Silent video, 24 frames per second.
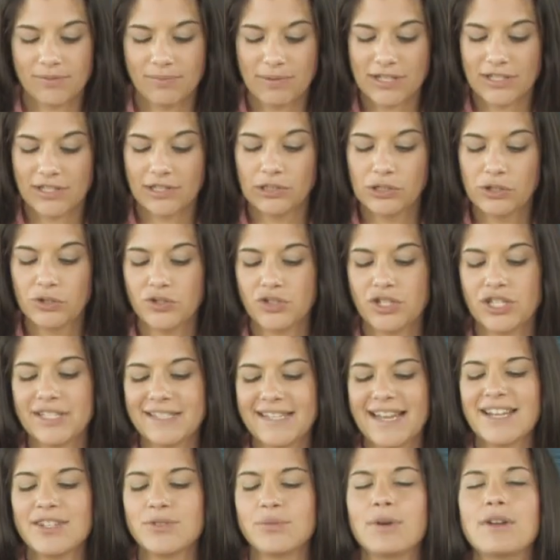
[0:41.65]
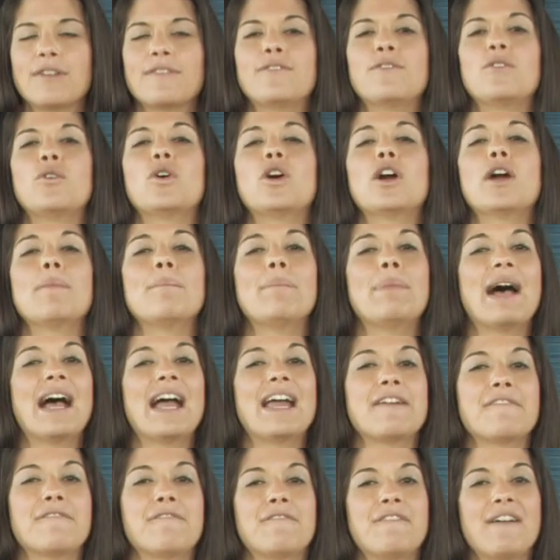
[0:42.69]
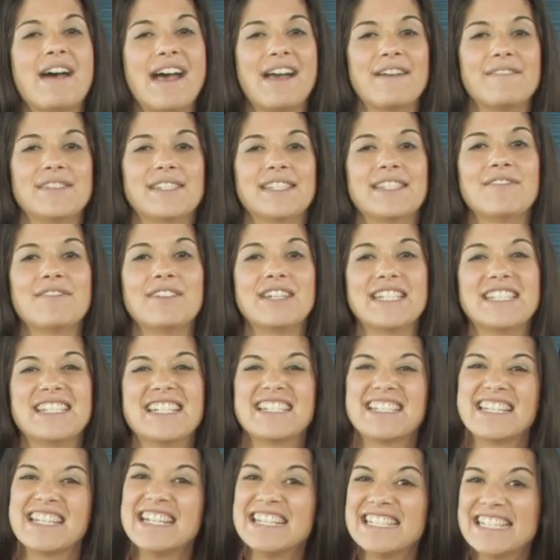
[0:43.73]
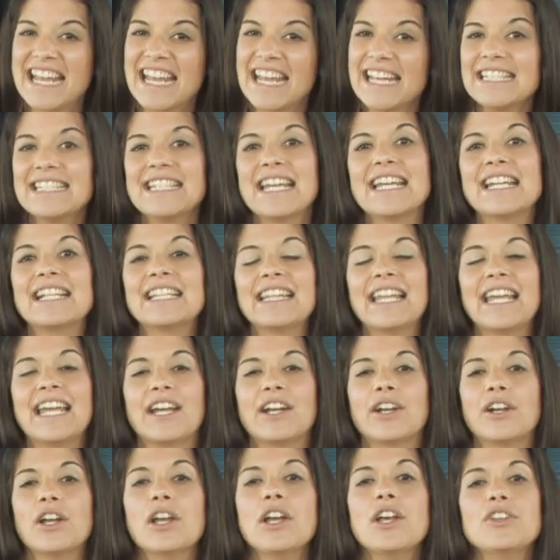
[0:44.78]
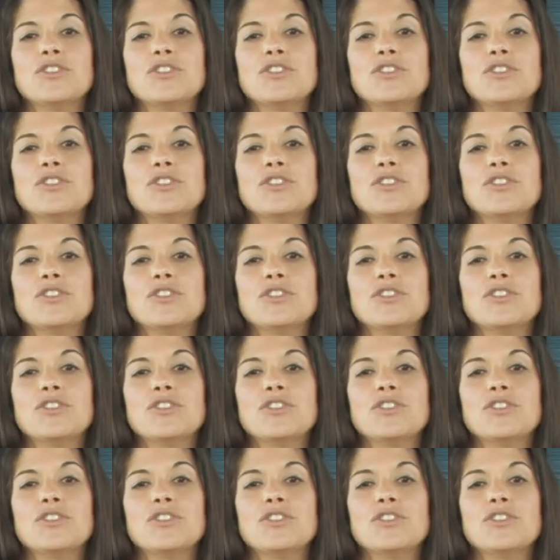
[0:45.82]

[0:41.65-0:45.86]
Resolution ten twenty-four by five seventy-six, and it's anti-glare,